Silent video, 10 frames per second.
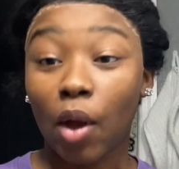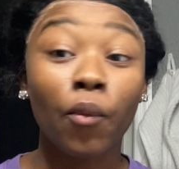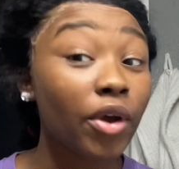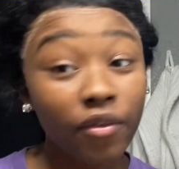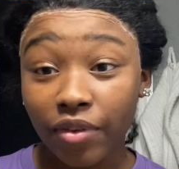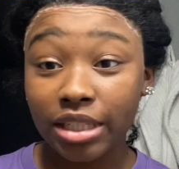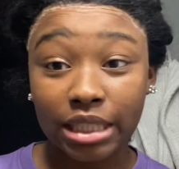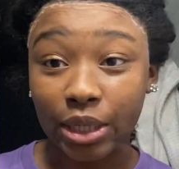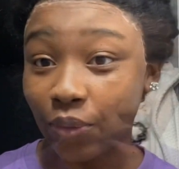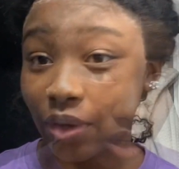We gonna fix
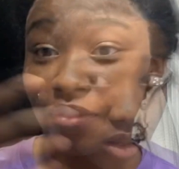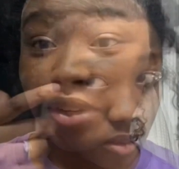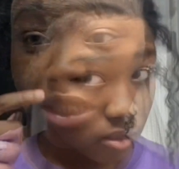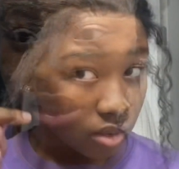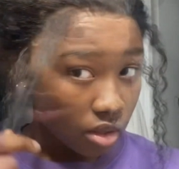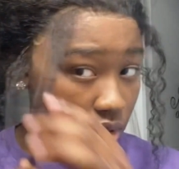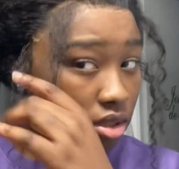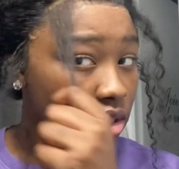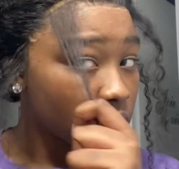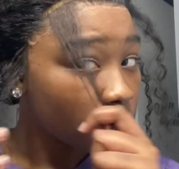it though. We're gonna fix it
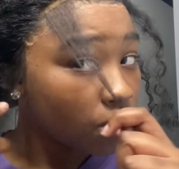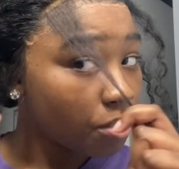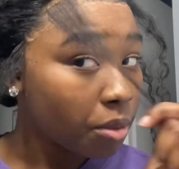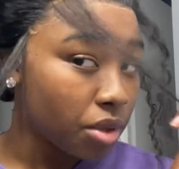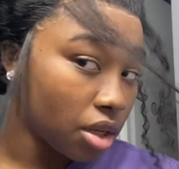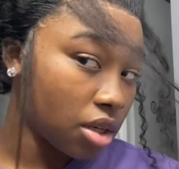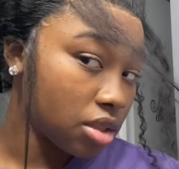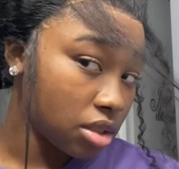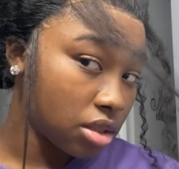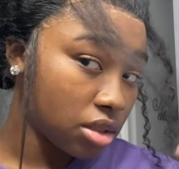onto baby hairs.